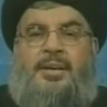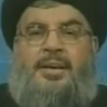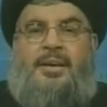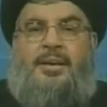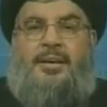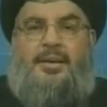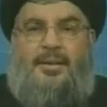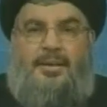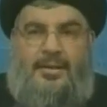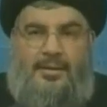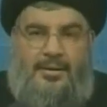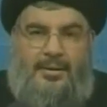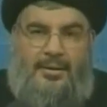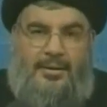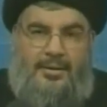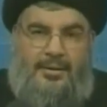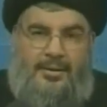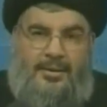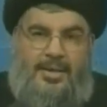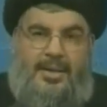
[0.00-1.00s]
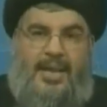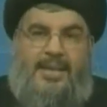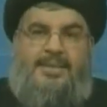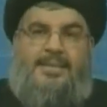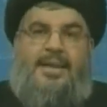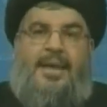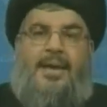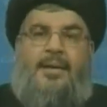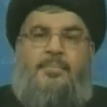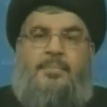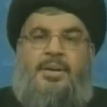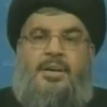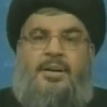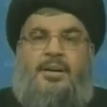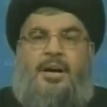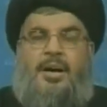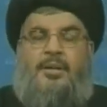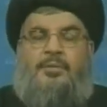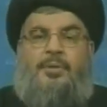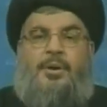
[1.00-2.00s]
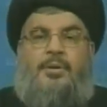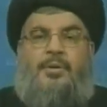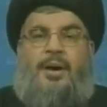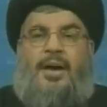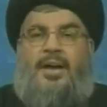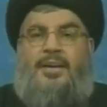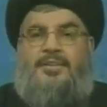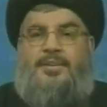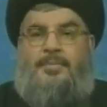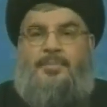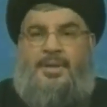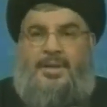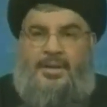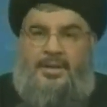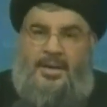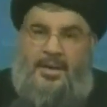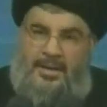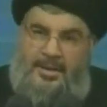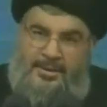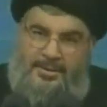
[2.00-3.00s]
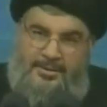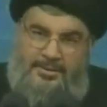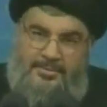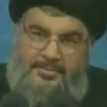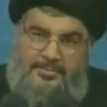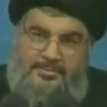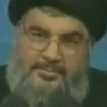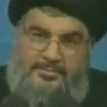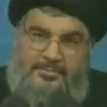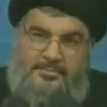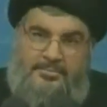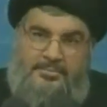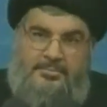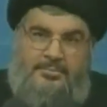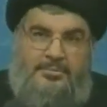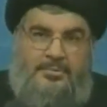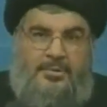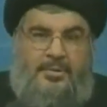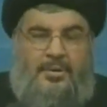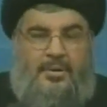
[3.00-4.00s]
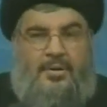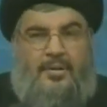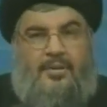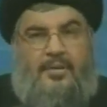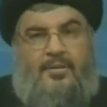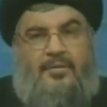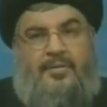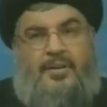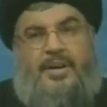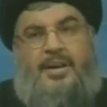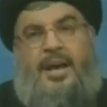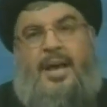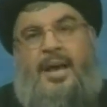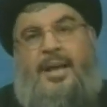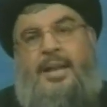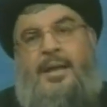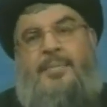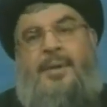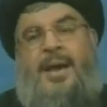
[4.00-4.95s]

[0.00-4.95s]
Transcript: promise them a war that will change the face of the entire region, Nasrallah said.